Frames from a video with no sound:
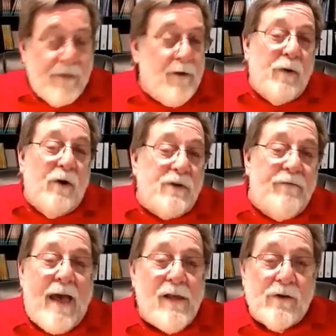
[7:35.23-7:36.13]
And their
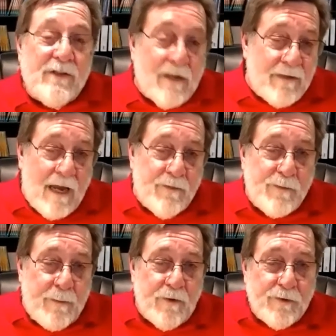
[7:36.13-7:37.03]
personal values. Sometimes
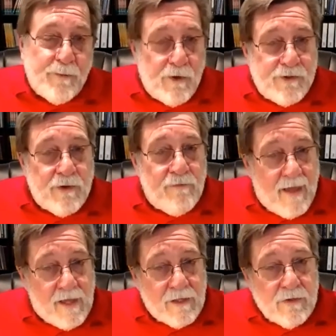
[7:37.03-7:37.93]
people's personal
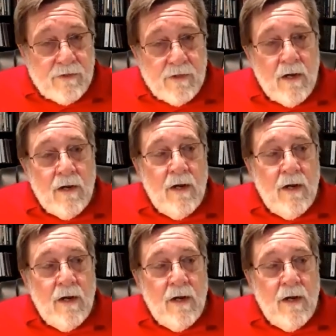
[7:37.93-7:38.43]
values